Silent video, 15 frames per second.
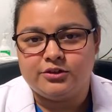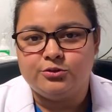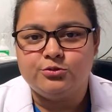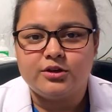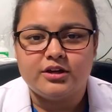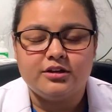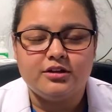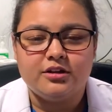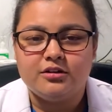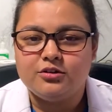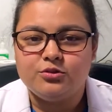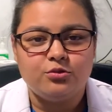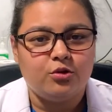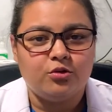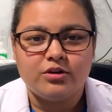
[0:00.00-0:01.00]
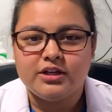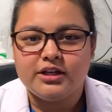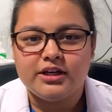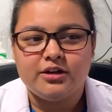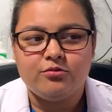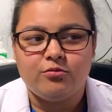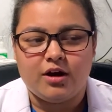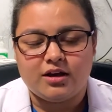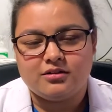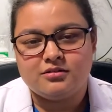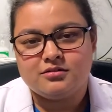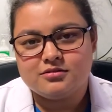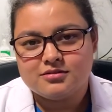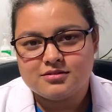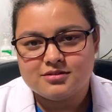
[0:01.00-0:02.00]
You, you, you only need
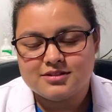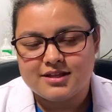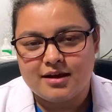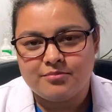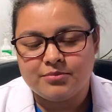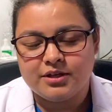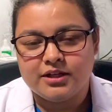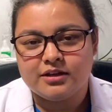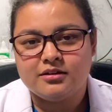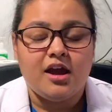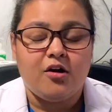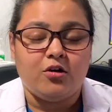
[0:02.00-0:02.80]
one sampling.